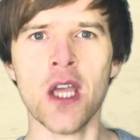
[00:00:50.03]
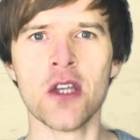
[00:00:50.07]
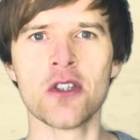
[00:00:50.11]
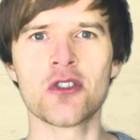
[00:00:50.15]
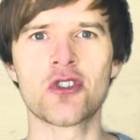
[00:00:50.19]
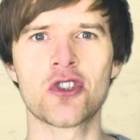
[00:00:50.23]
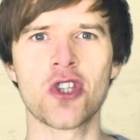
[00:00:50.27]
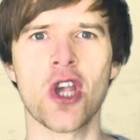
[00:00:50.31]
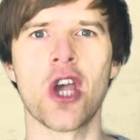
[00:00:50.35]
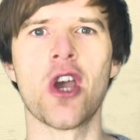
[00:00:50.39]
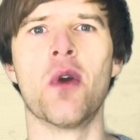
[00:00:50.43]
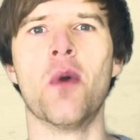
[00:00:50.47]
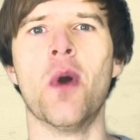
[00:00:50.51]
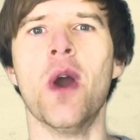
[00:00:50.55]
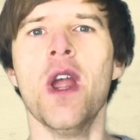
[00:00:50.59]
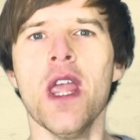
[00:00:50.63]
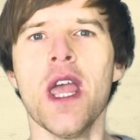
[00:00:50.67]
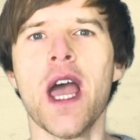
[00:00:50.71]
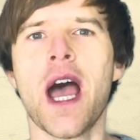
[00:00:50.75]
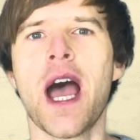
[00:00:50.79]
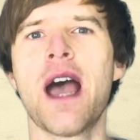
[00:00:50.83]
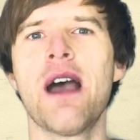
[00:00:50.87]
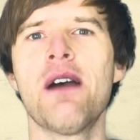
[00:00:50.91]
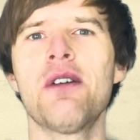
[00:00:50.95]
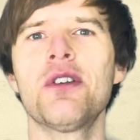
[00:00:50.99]
So
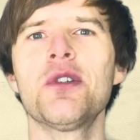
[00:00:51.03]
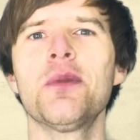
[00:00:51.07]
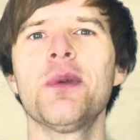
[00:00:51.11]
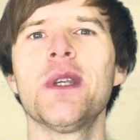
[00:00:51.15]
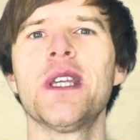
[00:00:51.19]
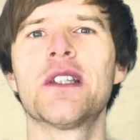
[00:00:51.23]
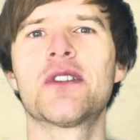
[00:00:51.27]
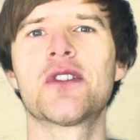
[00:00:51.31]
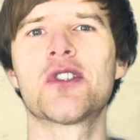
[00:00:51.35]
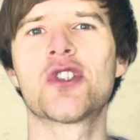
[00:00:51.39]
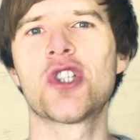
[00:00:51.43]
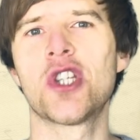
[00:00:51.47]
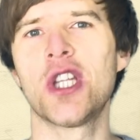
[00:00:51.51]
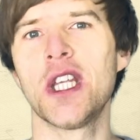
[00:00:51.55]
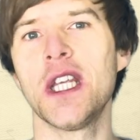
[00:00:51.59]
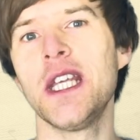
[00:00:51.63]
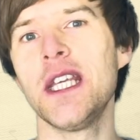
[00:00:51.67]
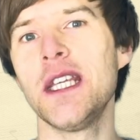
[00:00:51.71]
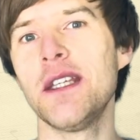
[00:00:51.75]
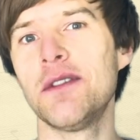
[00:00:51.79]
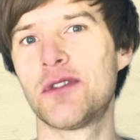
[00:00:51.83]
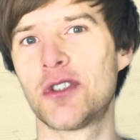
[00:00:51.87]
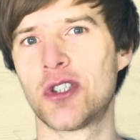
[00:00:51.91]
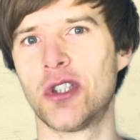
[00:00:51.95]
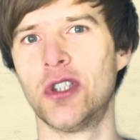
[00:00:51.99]
how do we
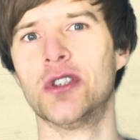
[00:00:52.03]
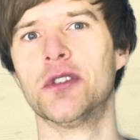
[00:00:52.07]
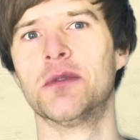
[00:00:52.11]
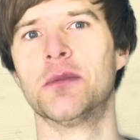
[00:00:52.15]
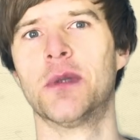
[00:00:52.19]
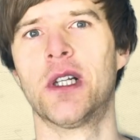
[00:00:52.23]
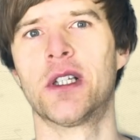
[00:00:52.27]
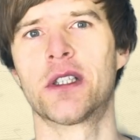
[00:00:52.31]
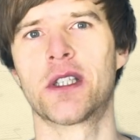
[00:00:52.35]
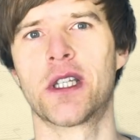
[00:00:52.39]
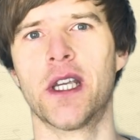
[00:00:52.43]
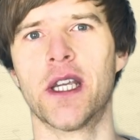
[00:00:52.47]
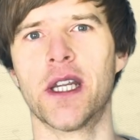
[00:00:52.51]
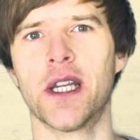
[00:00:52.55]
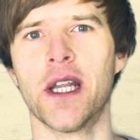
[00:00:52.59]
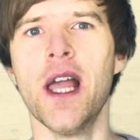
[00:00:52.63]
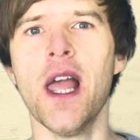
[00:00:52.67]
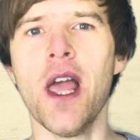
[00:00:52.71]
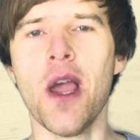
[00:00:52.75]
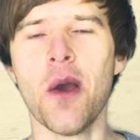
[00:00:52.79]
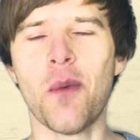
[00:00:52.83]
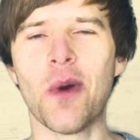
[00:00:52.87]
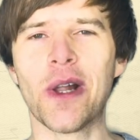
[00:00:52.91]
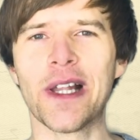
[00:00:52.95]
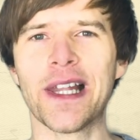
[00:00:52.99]
achieve tongue blocking?
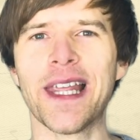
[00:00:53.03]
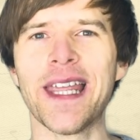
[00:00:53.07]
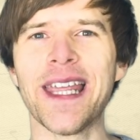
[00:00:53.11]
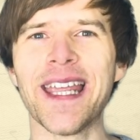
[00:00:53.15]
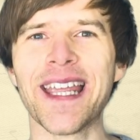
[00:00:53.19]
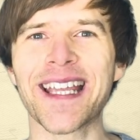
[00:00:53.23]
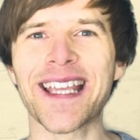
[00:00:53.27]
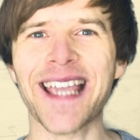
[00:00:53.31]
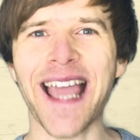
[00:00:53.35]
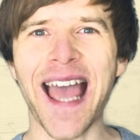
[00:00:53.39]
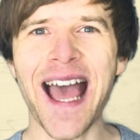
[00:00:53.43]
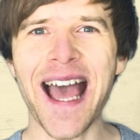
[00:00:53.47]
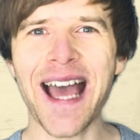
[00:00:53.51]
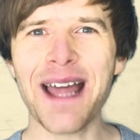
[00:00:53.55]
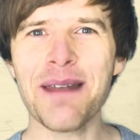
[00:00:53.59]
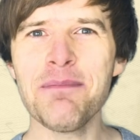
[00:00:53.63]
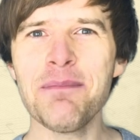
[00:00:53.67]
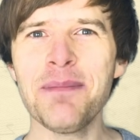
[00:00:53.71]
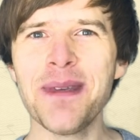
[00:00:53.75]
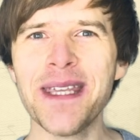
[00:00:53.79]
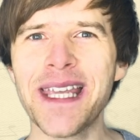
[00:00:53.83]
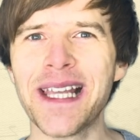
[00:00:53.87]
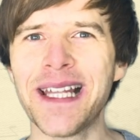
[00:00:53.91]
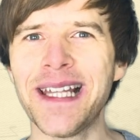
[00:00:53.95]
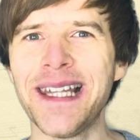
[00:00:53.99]
Well, it
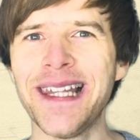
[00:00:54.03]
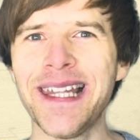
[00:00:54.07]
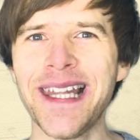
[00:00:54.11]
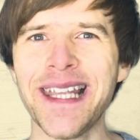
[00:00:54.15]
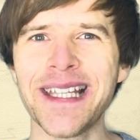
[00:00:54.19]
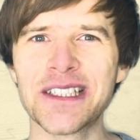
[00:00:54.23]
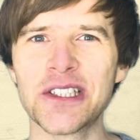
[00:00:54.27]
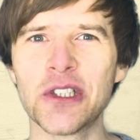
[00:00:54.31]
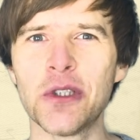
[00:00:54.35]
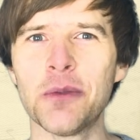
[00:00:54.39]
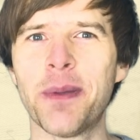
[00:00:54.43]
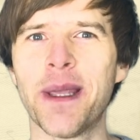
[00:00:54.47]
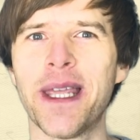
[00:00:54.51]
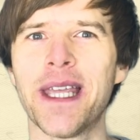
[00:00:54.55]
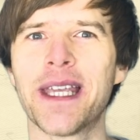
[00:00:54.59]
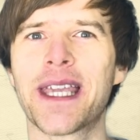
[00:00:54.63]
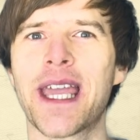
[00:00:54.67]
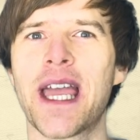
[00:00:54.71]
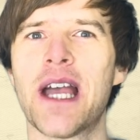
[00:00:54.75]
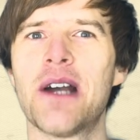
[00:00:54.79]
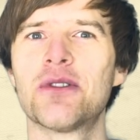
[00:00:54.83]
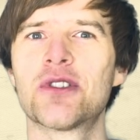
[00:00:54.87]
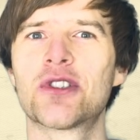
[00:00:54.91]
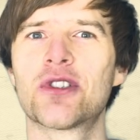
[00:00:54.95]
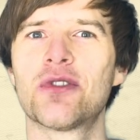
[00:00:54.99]
can be a little bit
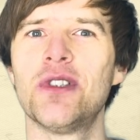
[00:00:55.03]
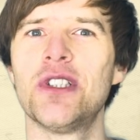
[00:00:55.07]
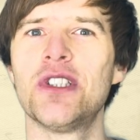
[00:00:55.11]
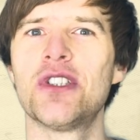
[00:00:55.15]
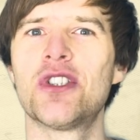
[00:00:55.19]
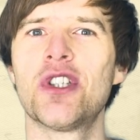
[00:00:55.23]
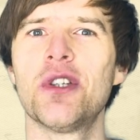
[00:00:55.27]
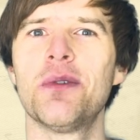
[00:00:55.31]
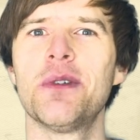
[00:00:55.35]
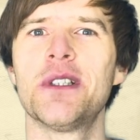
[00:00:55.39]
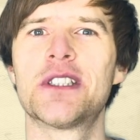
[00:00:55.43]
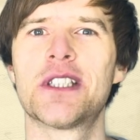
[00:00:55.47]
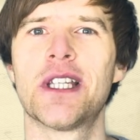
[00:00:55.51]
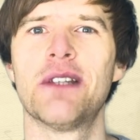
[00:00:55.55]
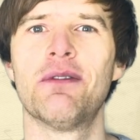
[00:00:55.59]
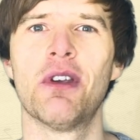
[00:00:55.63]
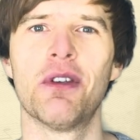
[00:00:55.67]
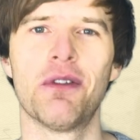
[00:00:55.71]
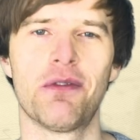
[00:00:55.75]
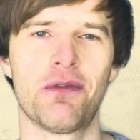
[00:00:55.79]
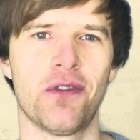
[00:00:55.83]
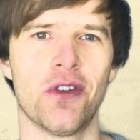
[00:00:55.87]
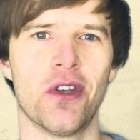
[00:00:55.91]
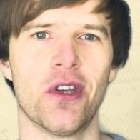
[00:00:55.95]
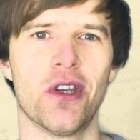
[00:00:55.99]
counterintuitive
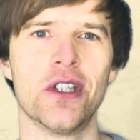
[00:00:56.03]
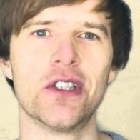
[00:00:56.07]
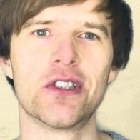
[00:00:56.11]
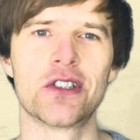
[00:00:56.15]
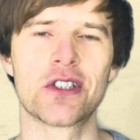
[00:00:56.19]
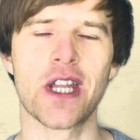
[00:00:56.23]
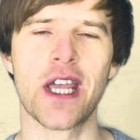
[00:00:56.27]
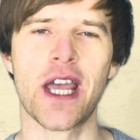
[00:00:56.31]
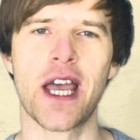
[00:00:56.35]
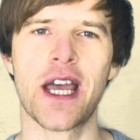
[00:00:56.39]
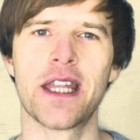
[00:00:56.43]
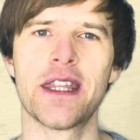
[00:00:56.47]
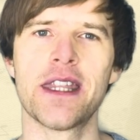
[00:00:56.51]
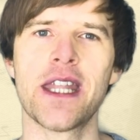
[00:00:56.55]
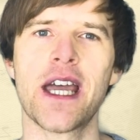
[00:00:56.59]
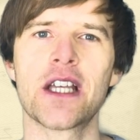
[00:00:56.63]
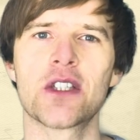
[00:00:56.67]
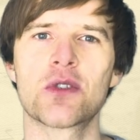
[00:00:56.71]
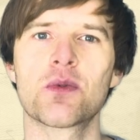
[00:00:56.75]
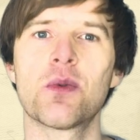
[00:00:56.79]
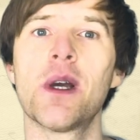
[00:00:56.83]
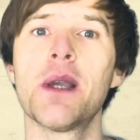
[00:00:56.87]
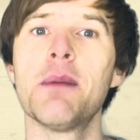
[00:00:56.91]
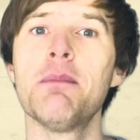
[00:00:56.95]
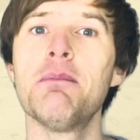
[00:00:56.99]
at first, and
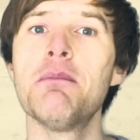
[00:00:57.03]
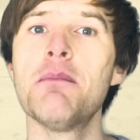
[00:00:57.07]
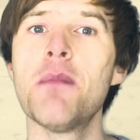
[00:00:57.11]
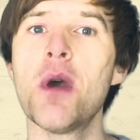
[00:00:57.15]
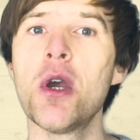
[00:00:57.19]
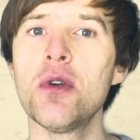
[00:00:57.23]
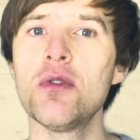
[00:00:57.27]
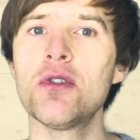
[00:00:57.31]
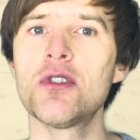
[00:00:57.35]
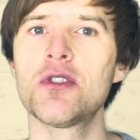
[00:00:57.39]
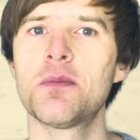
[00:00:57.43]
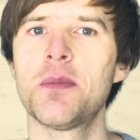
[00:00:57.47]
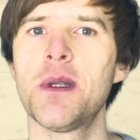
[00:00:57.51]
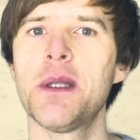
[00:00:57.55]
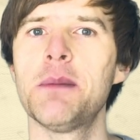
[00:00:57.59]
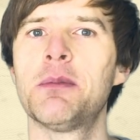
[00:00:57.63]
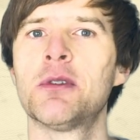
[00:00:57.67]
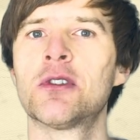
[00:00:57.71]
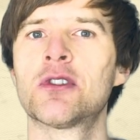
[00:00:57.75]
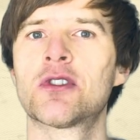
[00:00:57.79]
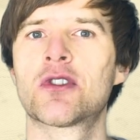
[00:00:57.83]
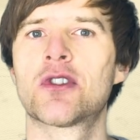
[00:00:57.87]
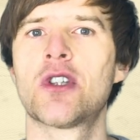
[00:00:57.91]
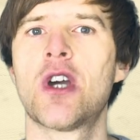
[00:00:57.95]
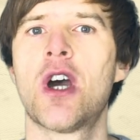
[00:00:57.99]
that's why most
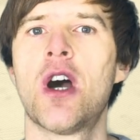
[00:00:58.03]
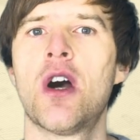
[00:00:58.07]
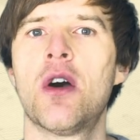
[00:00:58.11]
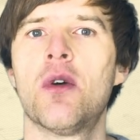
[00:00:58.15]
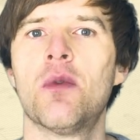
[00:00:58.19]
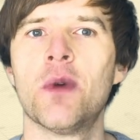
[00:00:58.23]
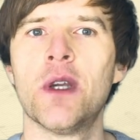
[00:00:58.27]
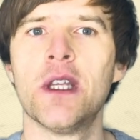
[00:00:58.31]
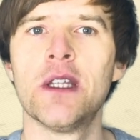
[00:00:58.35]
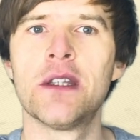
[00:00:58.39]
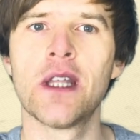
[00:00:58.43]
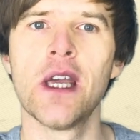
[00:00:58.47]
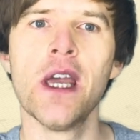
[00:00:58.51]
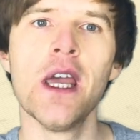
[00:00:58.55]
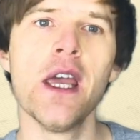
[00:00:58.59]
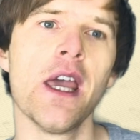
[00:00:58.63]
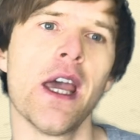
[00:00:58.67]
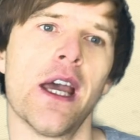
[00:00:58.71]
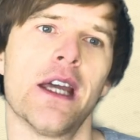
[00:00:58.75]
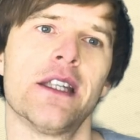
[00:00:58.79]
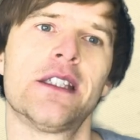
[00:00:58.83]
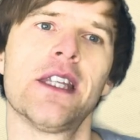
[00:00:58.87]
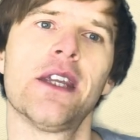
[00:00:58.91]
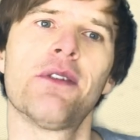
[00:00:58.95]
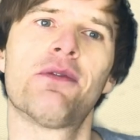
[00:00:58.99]
people start with
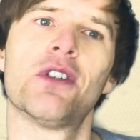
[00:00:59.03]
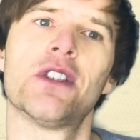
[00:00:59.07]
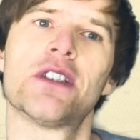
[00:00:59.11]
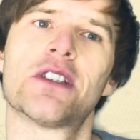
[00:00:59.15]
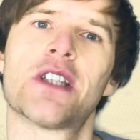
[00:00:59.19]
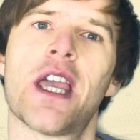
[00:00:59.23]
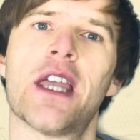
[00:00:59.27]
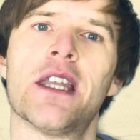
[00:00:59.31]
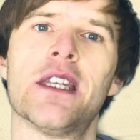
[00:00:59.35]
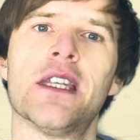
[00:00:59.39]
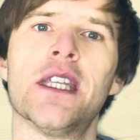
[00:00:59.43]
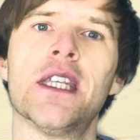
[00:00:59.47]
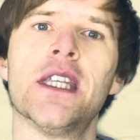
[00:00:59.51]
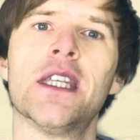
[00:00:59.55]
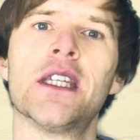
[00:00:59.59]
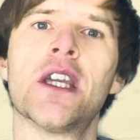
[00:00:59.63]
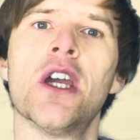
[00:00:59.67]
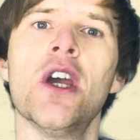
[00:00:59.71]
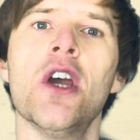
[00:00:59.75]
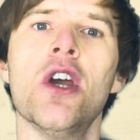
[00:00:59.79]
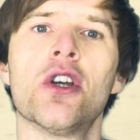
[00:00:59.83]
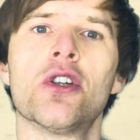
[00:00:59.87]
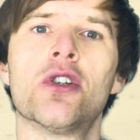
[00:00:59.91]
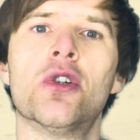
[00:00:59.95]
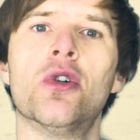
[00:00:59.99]
a different technique
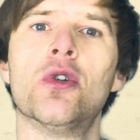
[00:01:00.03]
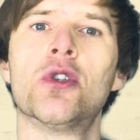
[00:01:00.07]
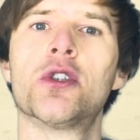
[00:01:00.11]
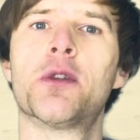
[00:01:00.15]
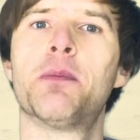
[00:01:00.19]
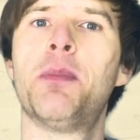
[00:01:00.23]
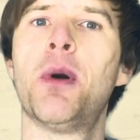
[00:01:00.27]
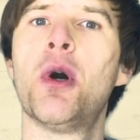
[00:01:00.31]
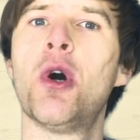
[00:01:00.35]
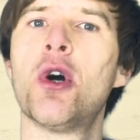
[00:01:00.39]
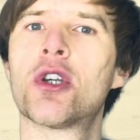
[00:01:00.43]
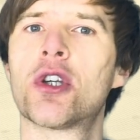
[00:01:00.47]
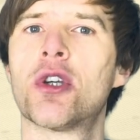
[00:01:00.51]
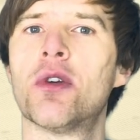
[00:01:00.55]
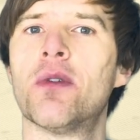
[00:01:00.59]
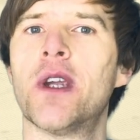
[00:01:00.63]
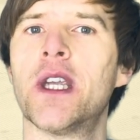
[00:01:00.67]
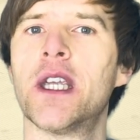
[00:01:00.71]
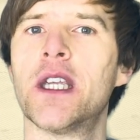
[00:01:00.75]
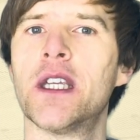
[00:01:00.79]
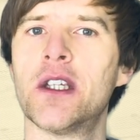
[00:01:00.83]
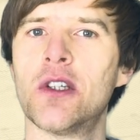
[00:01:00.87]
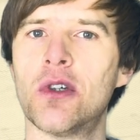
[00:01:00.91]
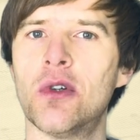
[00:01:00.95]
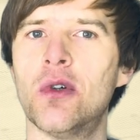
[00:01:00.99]
called
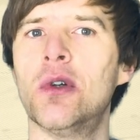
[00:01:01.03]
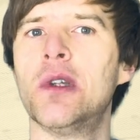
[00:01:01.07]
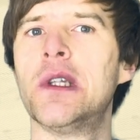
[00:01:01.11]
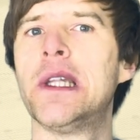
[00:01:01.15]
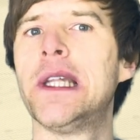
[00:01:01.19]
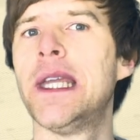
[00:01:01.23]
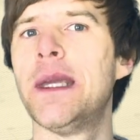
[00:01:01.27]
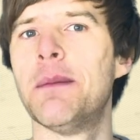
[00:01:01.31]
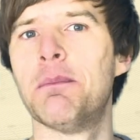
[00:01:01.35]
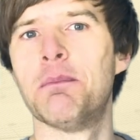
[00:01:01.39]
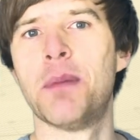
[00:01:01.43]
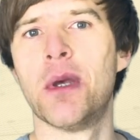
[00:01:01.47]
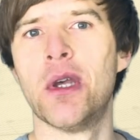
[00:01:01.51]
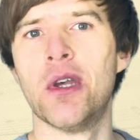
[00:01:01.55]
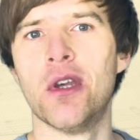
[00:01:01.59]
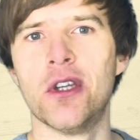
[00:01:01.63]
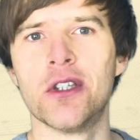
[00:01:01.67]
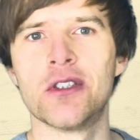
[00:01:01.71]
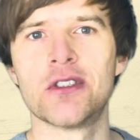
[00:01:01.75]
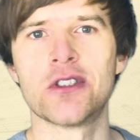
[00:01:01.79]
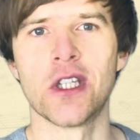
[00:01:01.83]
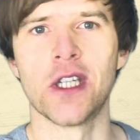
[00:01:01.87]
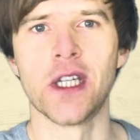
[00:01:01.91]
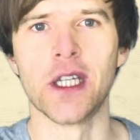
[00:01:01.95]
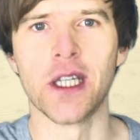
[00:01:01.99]
puckering or lip
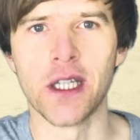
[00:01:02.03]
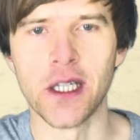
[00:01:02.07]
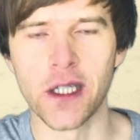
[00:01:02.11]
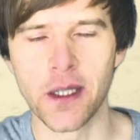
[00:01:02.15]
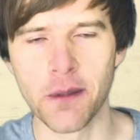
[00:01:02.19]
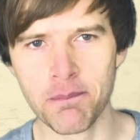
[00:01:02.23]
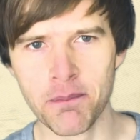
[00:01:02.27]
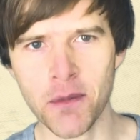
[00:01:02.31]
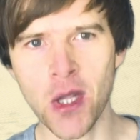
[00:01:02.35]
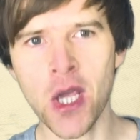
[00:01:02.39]
pursing.